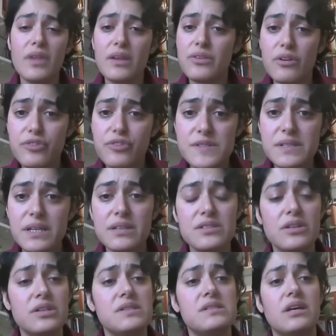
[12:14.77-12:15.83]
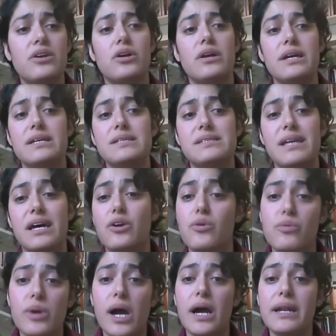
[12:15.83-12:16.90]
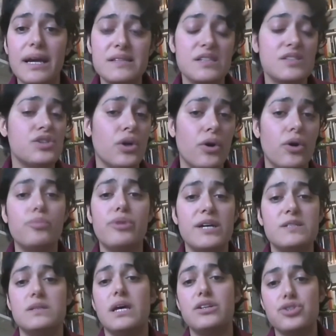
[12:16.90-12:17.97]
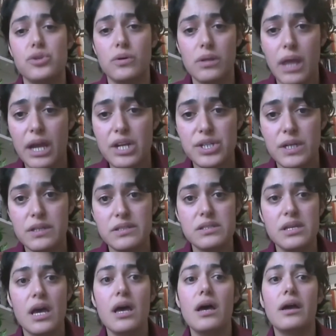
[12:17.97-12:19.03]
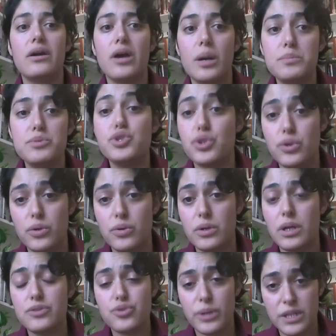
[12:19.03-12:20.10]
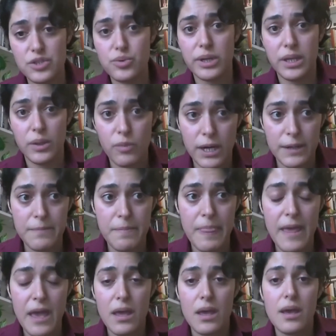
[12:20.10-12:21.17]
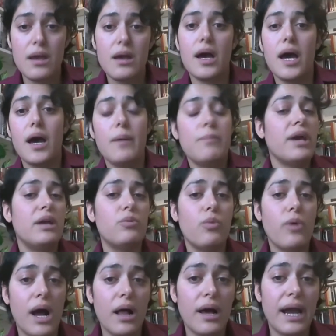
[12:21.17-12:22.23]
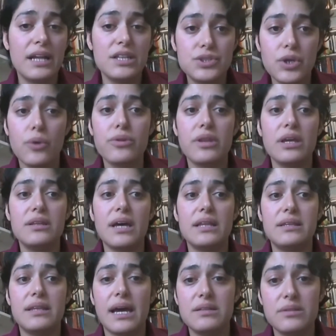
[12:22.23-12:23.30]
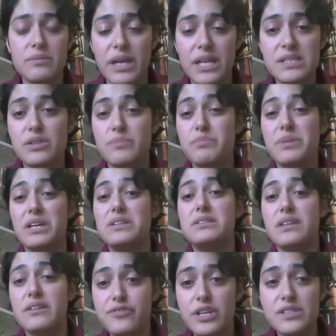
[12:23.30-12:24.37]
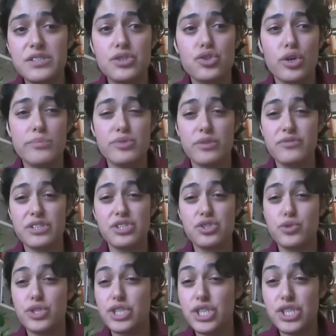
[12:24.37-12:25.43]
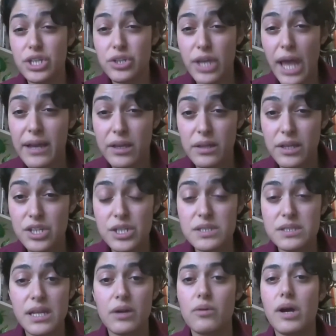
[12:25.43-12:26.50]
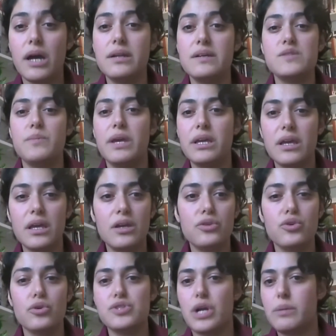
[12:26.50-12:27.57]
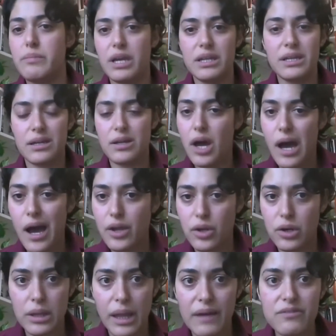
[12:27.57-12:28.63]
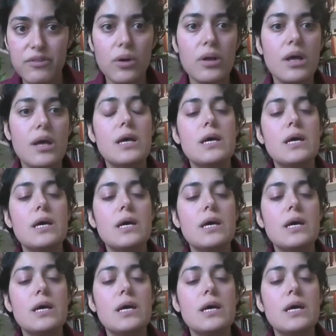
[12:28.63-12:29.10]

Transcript: The first thing to consider is that Iran has its own presidential elections come June 2021. And while I don't think that makes a big difference in terms of the strategic calculations that Iran is making, those are made at a higher level,